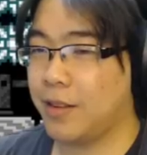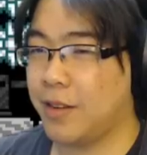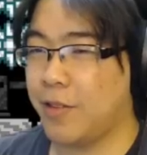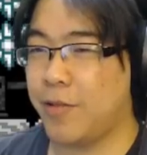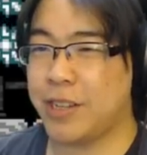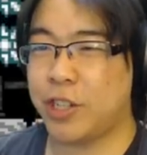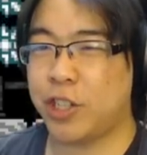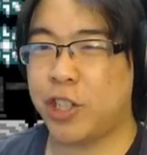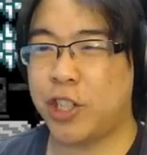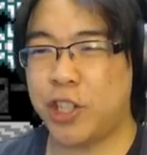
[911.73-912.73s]
There was a
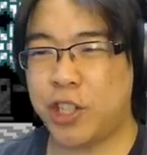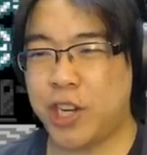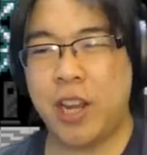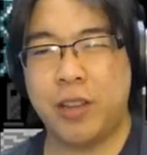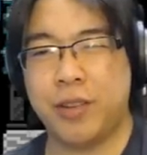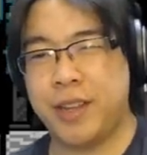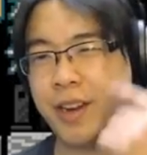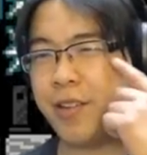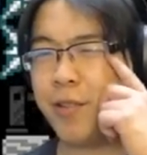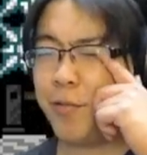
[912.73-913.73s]
shell there.